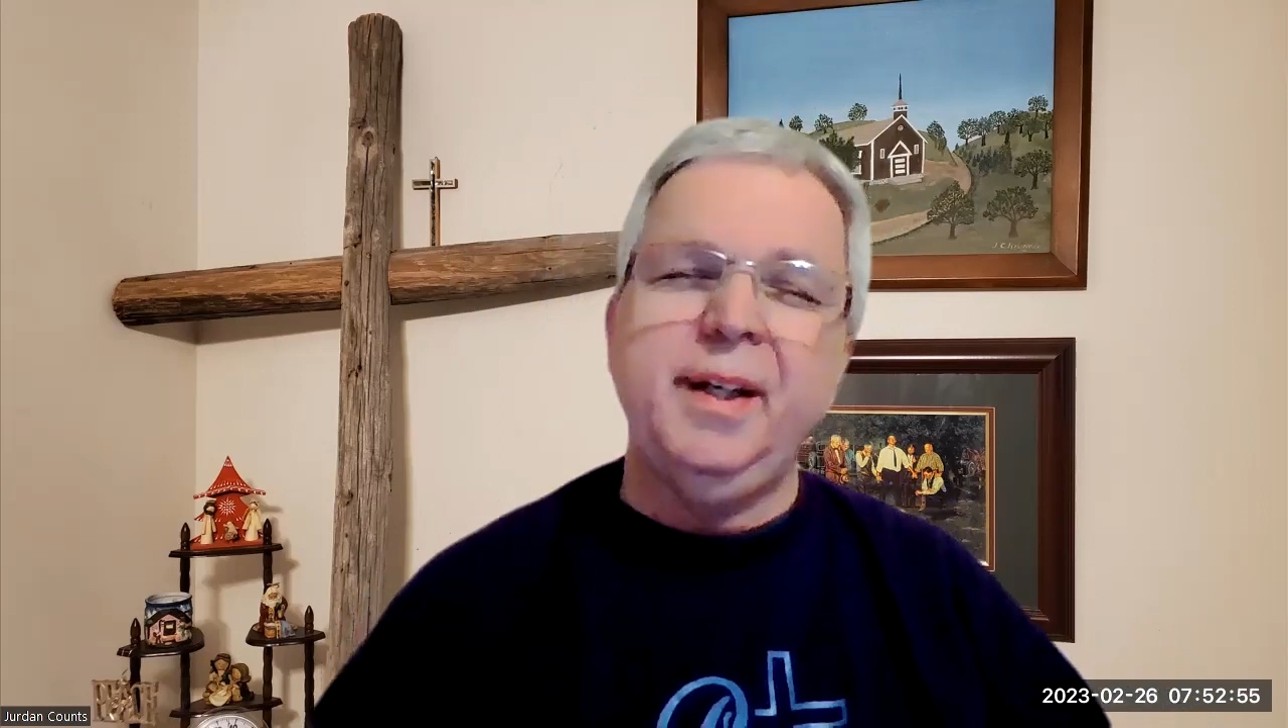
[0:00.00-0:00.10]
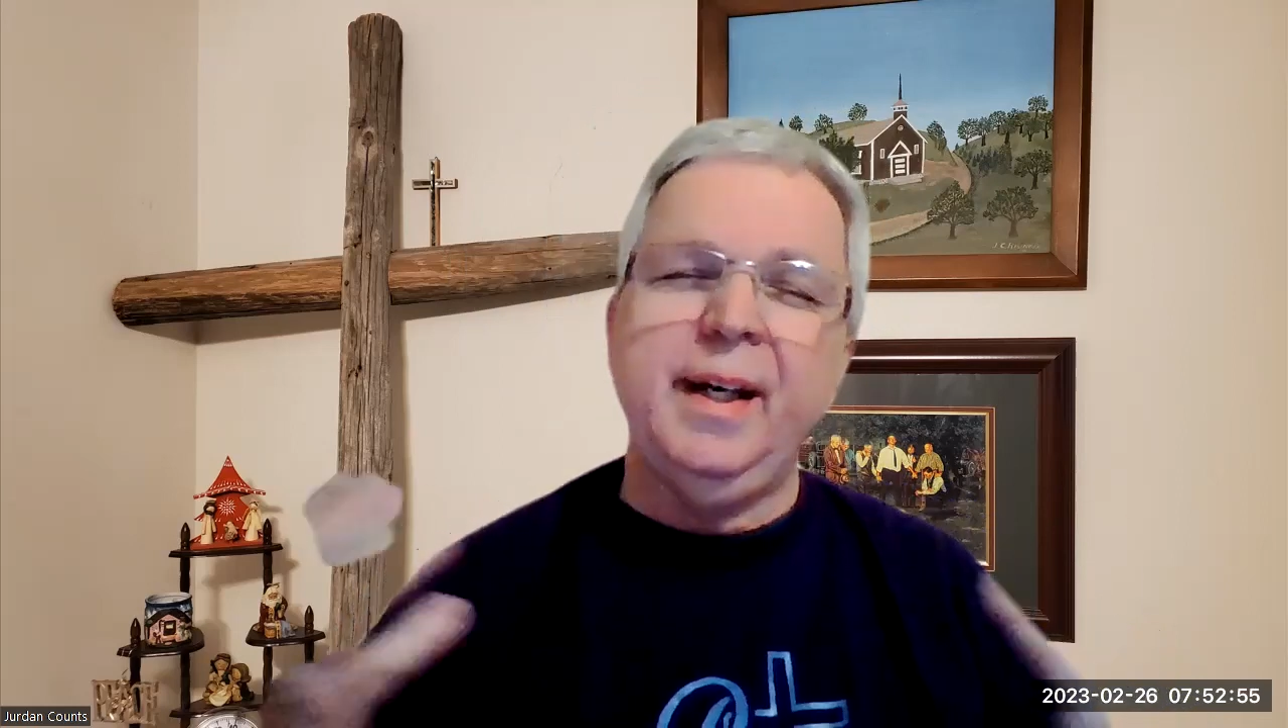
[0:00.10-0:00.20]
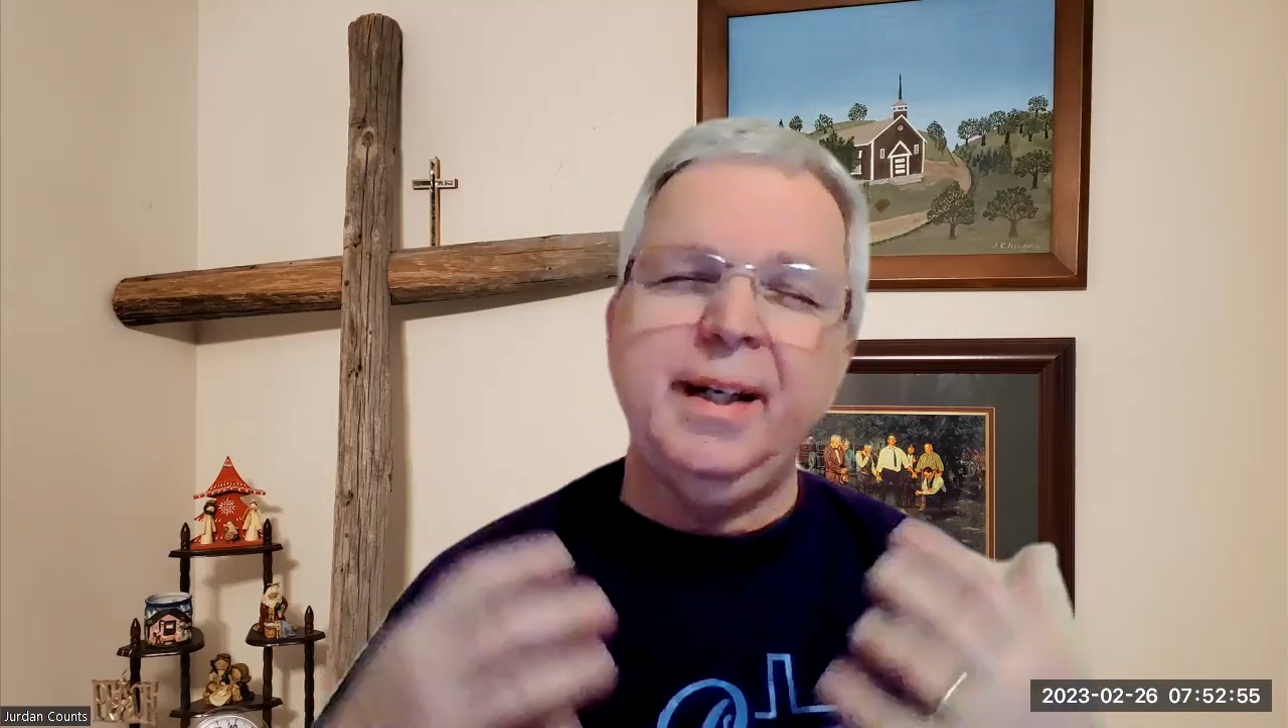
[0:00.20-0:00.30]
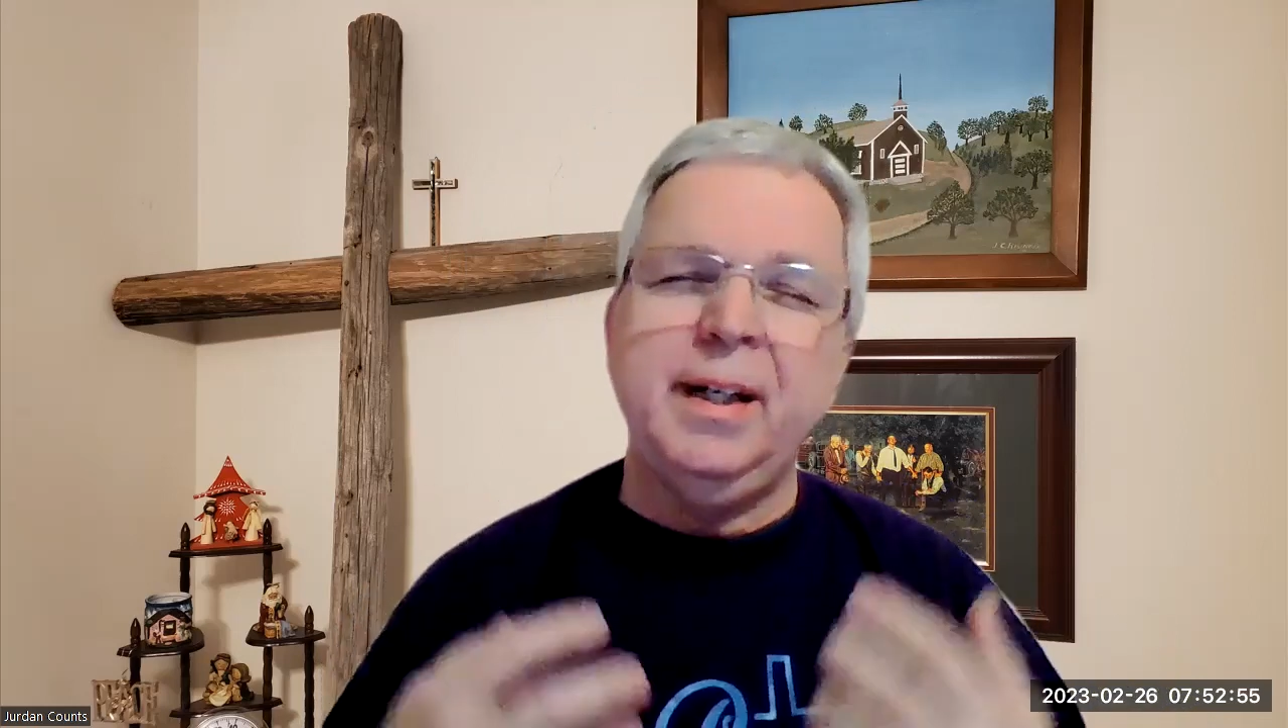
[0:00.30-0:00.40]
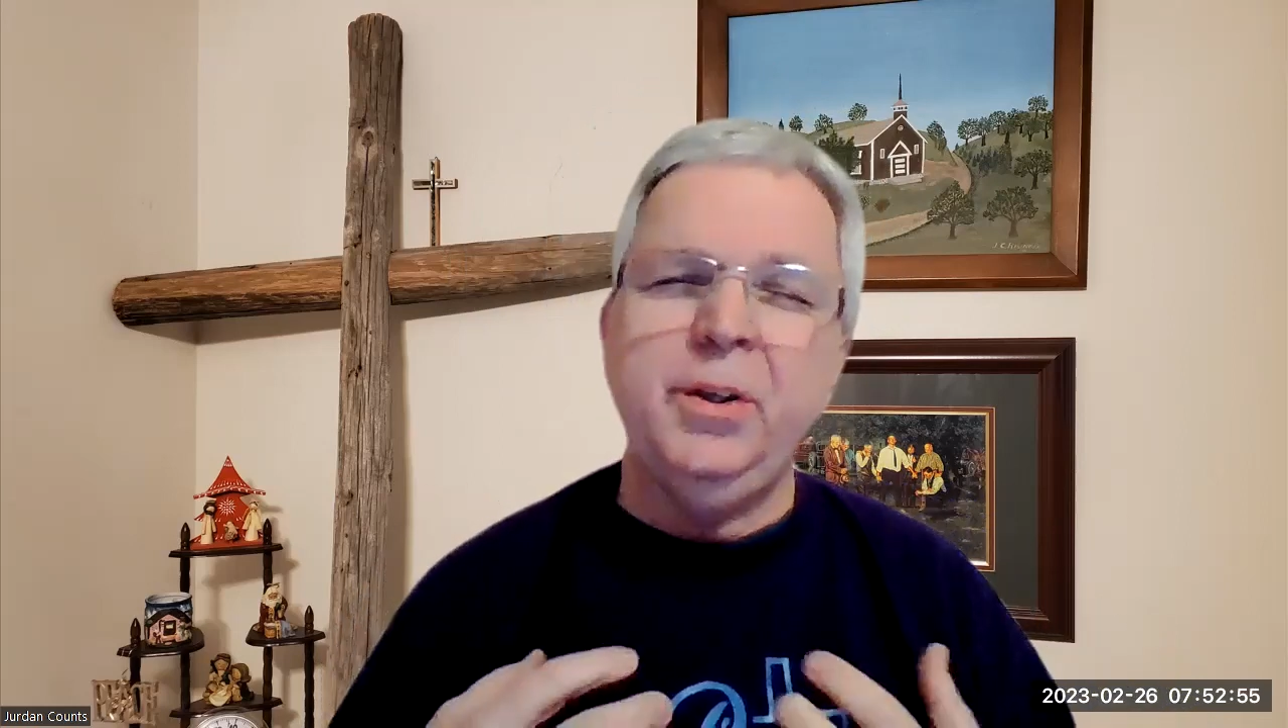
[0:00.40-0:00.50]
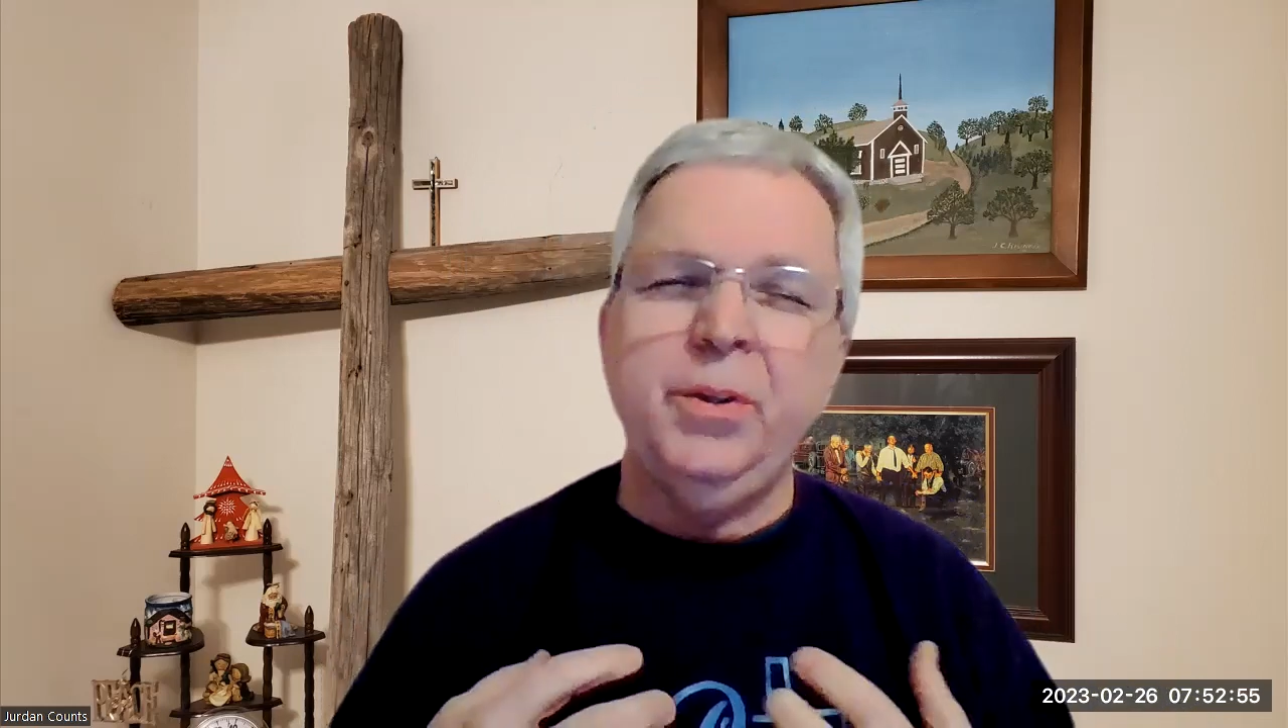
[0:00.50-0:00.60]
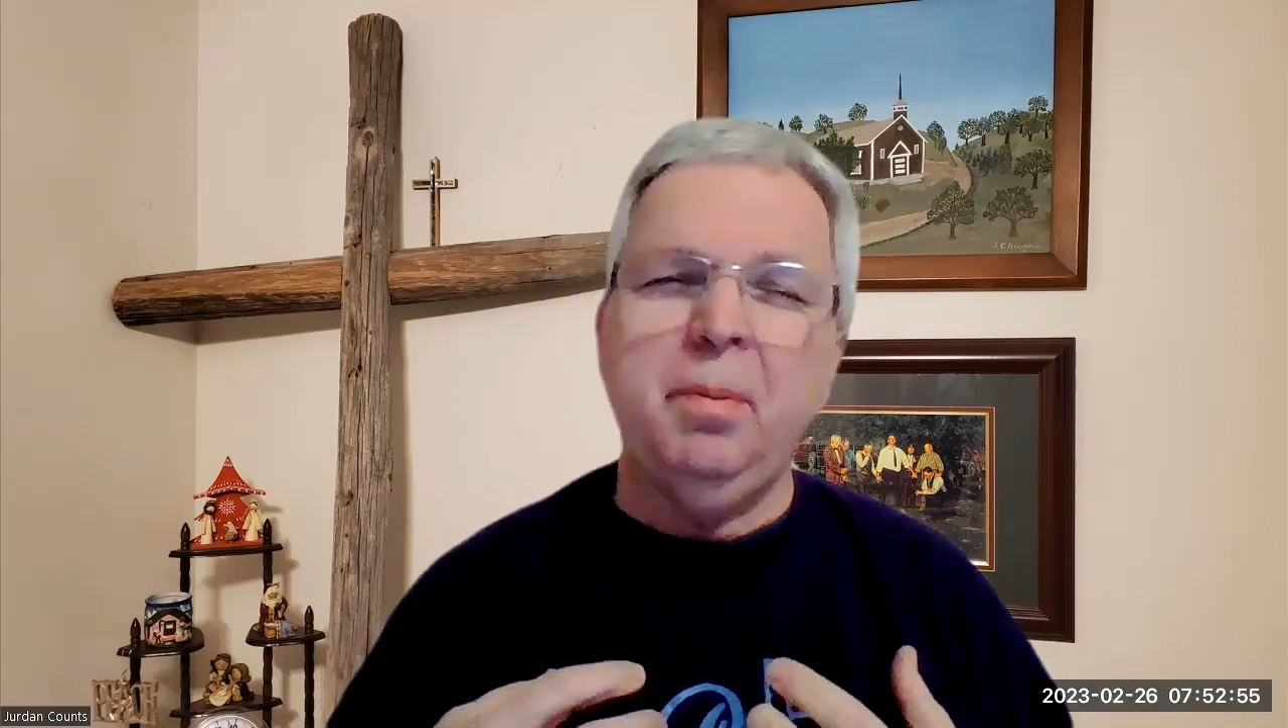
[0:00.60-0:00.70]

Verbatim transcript: take into